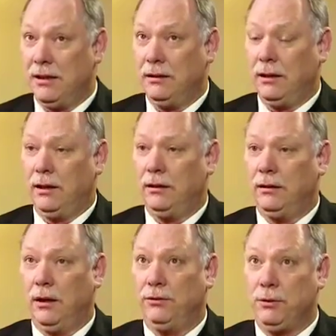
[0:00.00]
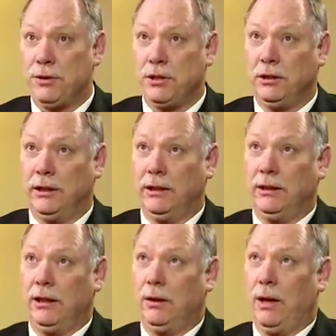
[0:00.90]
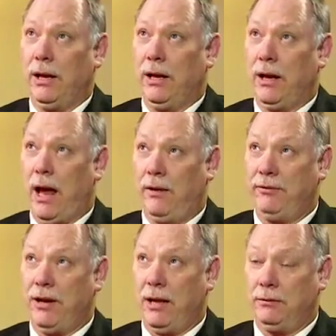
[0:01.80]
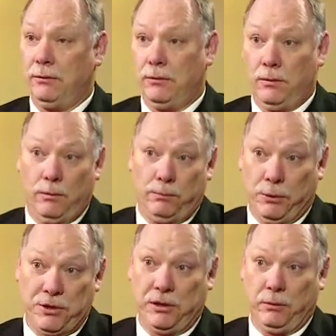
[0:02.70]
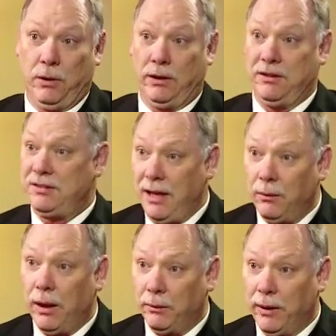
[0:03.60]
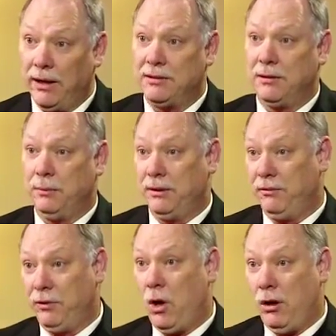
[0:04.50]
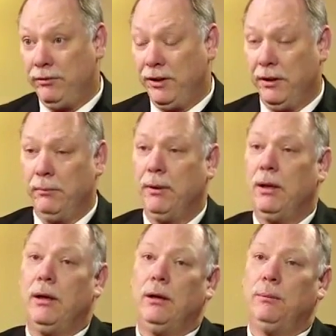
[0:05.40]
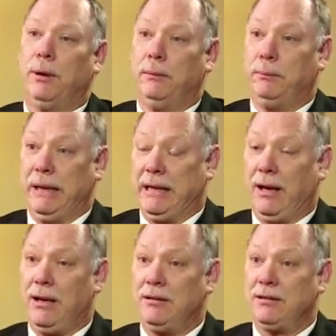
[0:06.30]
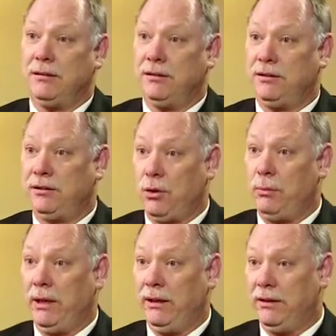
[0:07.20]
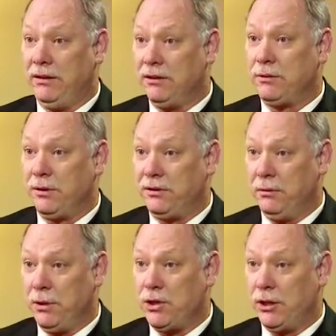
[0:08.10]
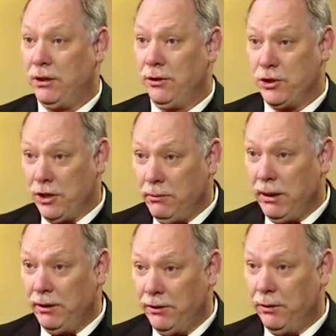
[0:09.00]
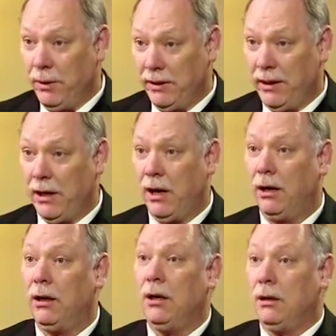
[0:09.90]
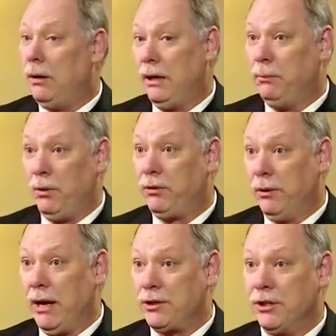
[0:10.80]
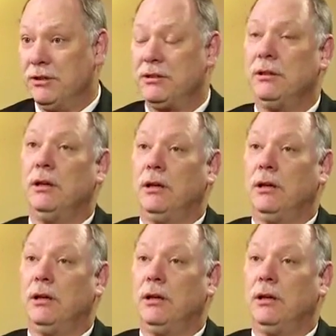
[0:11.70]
and unfortunately, I've not personally run in a statewide race. I've been involved in them, but because so many of the districts in Michigan are gerrymandered the way they are, in both directions,